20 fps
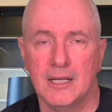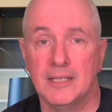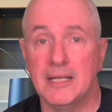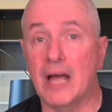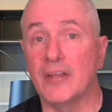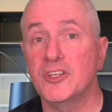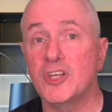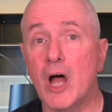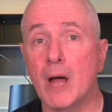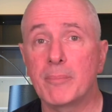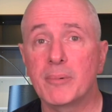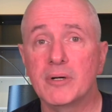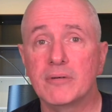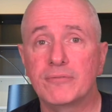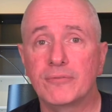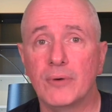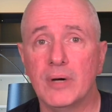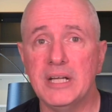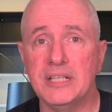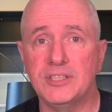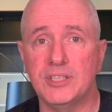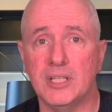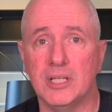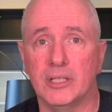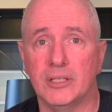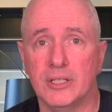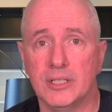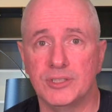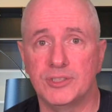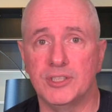Now, the operative phrase
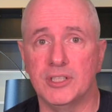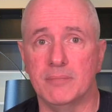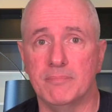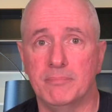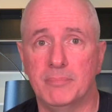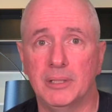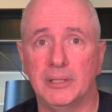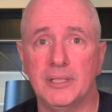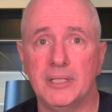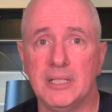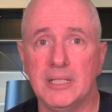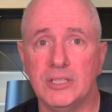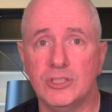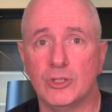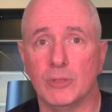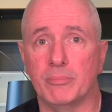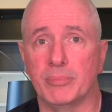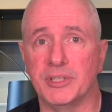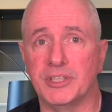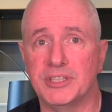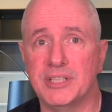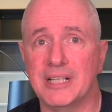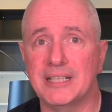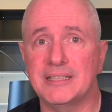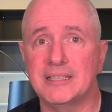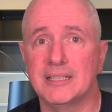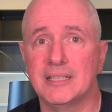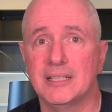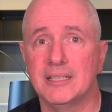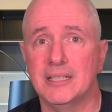here is the ability to
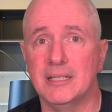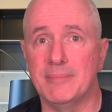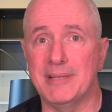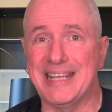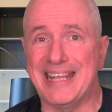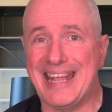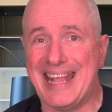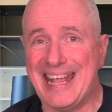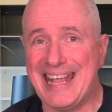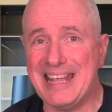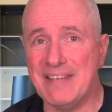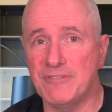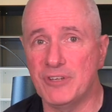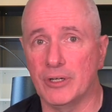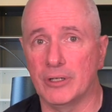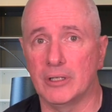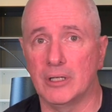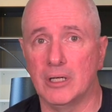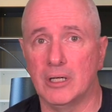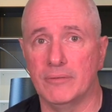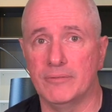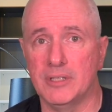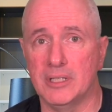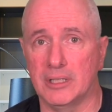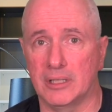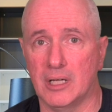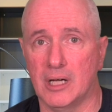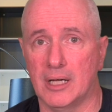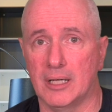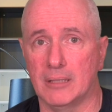predict the behavior of the
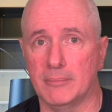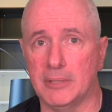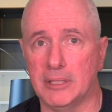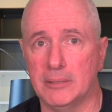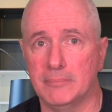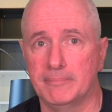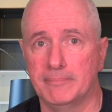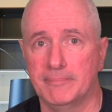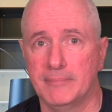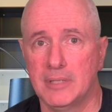economy.